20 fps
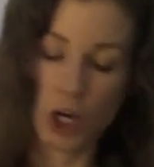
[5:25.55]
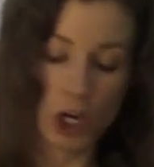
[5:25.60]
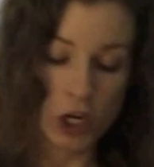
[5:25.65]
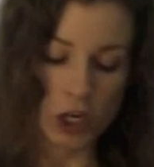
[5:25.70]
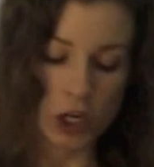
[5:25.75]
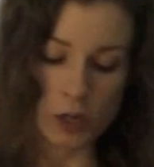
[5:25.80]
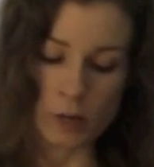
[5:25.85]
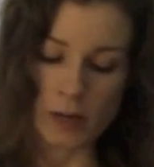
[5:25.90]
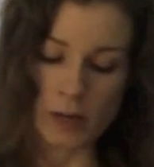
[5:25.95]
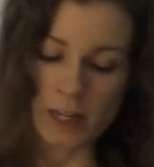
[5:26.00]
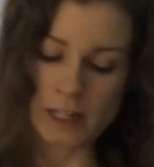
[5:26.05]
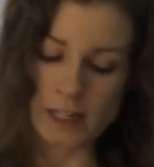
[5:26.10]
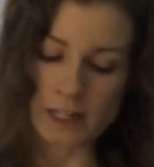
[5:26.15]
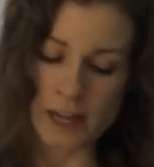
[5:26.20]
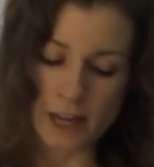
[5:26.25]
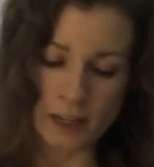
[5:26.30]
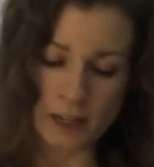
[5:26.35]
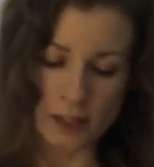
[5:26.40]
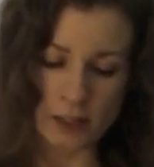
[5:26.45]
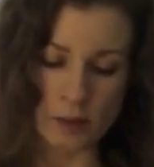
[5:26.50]
"You've been
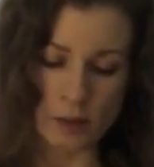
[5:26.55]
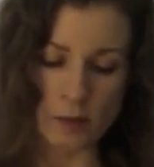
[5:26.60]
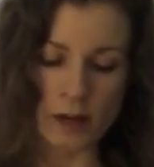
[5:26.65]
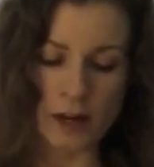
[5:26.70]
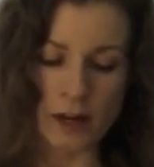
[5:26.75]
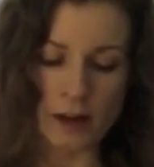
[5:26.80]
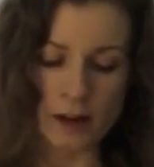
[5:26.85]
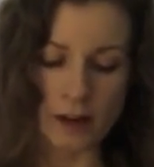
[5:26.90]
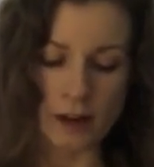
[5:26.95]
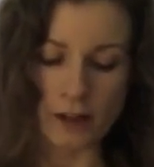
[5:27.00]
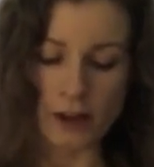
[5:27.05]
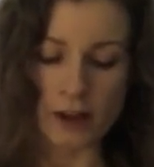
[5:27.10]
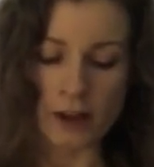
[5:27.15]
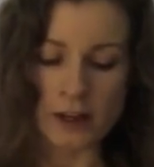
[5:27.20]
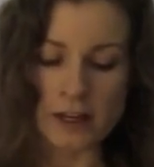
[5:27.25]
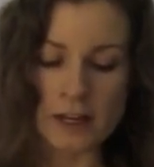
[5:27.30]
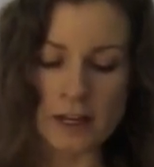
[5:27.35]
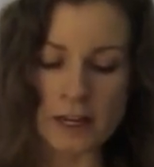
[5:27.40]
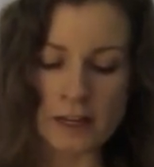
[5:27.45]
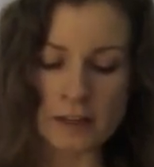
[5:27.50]
texting me. I thought you
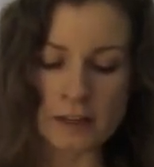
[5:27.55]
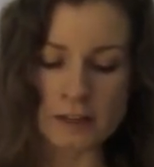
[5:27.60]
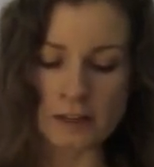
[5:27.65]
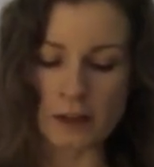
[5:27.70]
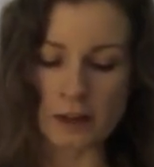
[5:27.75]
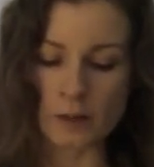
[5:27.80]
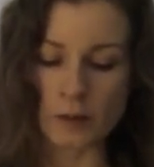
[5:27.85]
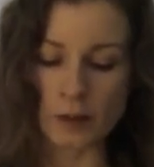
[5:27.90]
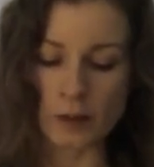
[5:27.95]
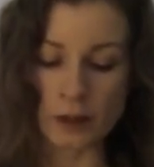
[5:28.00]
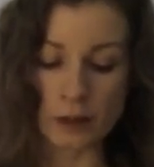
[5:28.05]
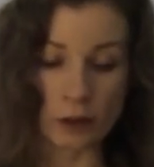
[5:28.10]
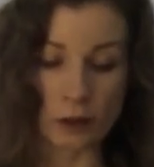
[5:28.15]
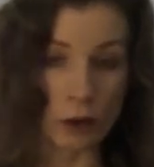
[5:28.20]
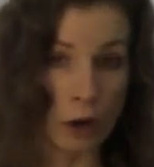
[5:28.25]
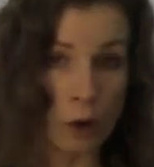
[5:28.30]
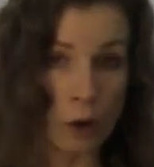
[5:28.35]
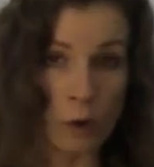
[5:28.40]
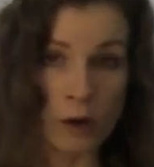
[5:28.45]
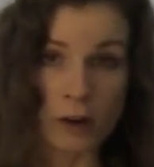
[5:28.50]
needed something,
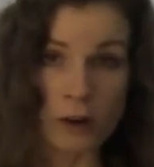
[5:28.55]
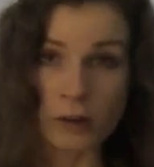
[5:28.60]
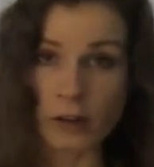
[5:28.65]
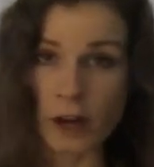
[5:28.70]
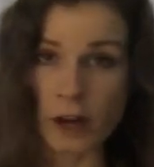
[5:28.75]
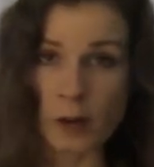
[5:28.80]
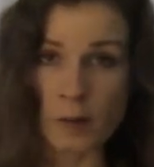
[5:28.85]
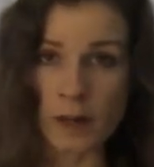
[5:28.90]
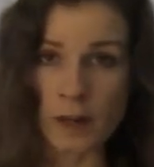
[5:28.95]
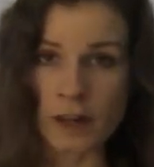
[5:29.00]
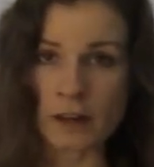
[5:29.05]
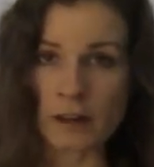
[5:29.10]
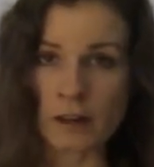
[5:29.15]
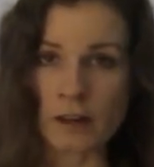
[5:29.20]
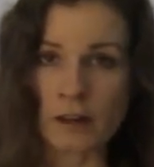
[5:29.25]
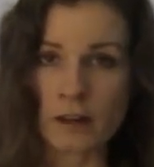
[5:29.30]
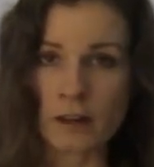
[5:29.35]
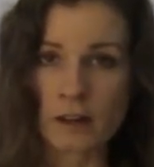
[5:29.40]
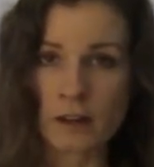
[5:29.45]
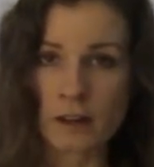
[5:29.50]
or I wouldn't have come in."
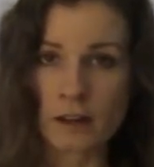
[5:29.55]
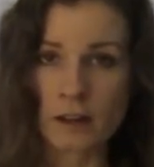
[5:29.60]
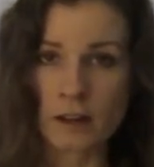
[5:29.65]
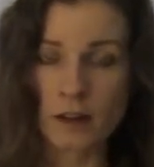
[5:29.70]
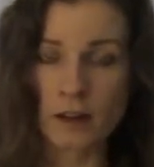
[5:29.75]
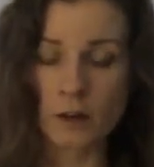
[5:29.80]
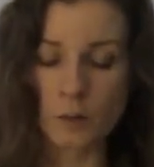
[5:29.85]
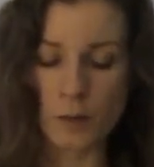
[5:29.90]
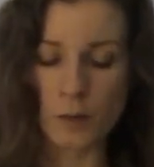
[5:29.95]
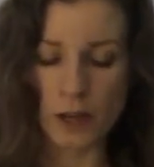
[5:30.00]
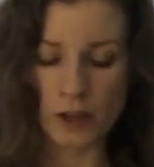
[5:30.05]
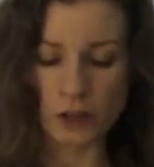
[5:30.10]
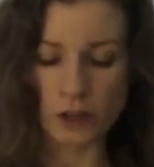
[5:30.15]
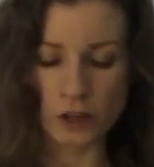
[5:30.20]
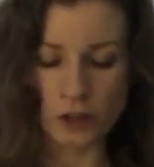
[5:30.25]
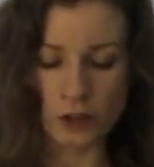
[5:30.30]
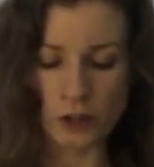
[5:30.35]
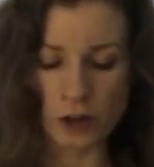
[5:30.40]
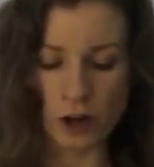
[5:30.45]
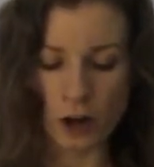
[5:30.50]
Bell
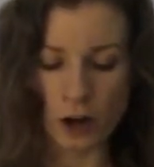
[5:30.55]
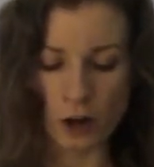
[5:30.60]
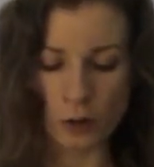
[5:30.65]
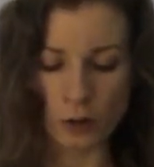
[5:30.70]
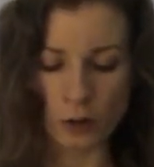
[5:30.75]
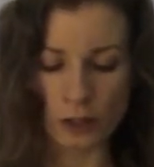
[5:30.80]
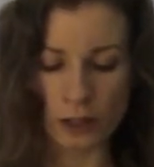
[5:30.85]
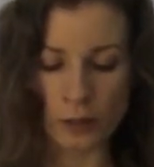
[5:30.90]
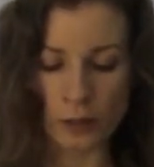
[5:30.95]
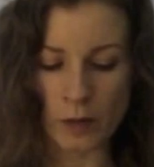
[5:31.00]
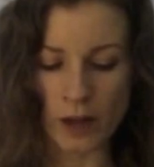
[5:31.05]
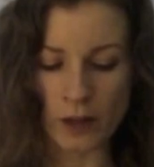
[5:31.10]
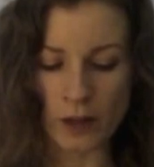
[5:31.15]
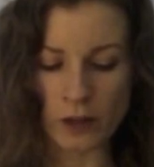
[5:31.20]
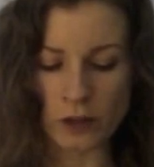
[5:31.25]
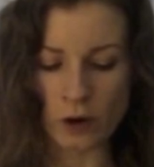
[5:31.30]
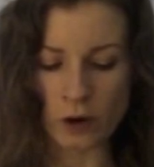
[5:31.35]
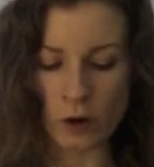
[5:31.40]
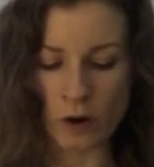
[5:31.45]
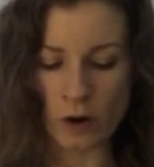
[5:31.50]
stood awkwardly by the
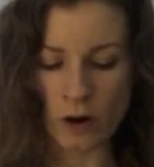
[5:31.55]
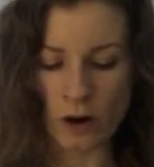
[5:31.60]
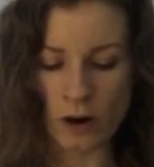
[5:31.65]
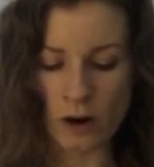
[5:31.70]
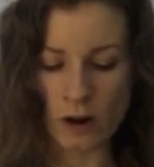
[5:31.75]
door.